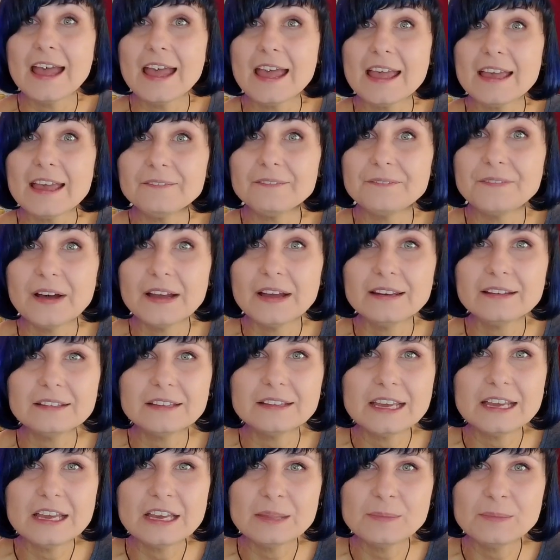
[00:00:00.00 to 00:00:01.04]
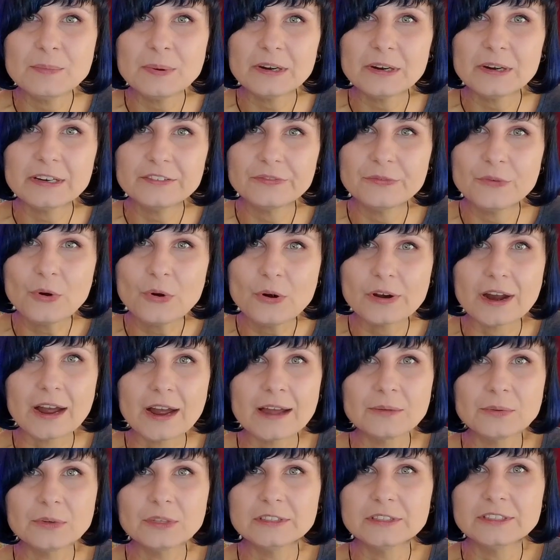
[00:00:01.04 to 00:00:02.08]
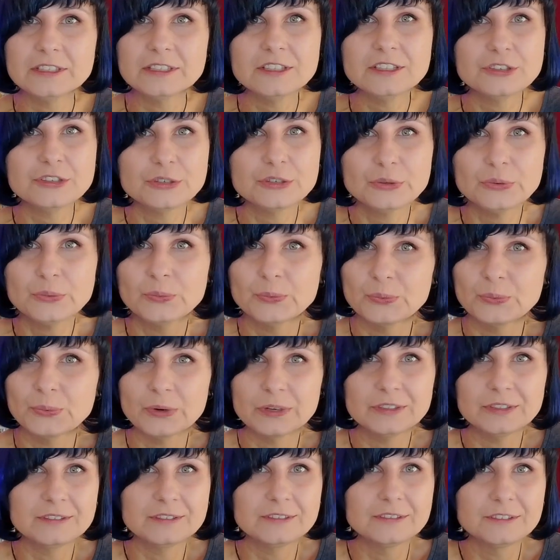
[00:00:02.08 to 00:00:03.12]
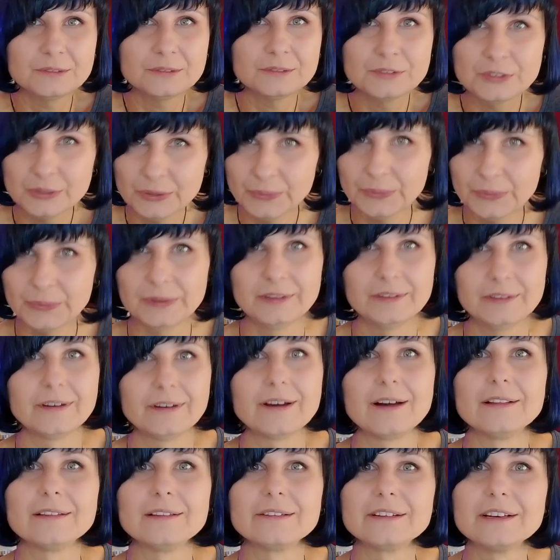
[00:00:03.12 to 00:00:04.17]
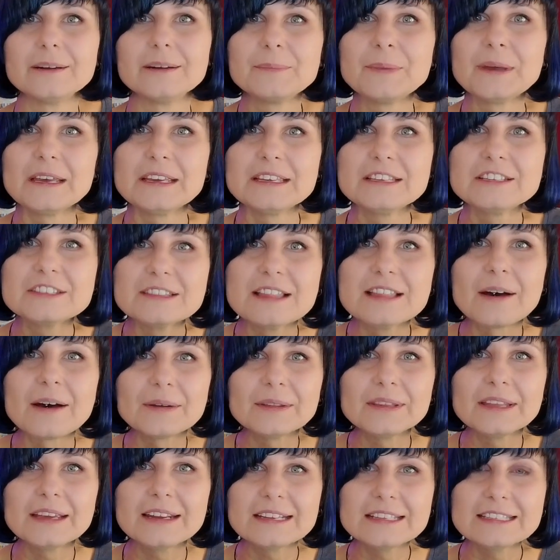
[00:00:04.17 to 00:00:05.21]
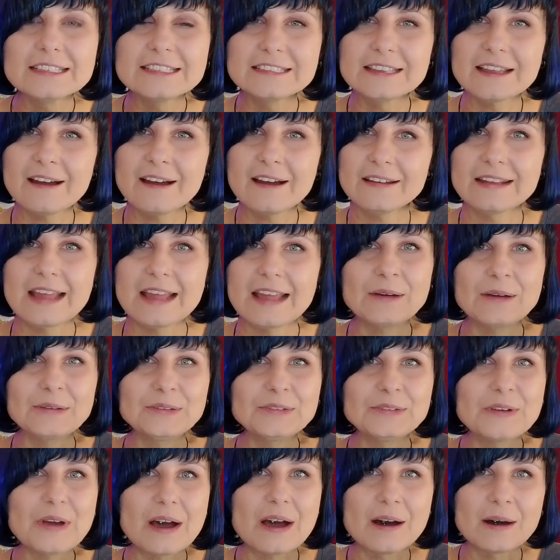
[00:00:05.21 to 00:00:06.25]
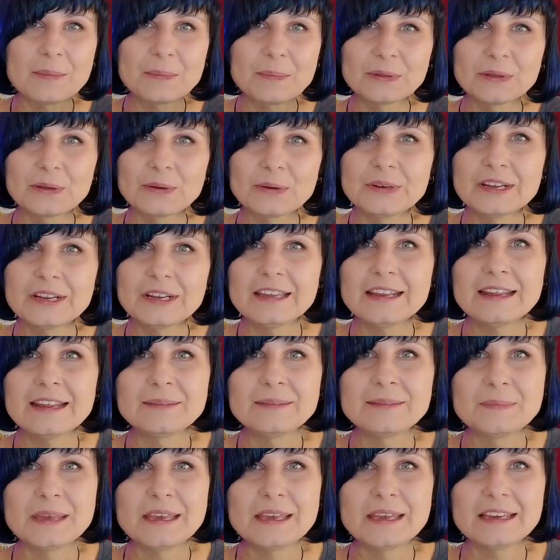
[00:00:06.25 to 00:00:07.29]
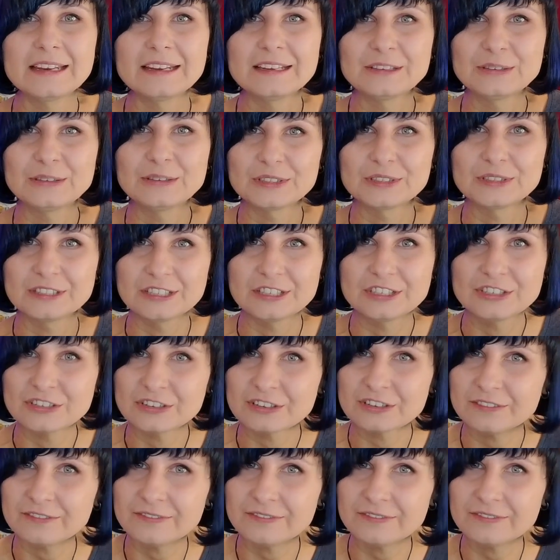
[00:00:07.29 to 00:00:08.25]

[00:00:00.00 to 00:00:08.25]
And finally, in part 4, I will teach you what to do with your coloring page now that it's done, how to upload it and make it into a digital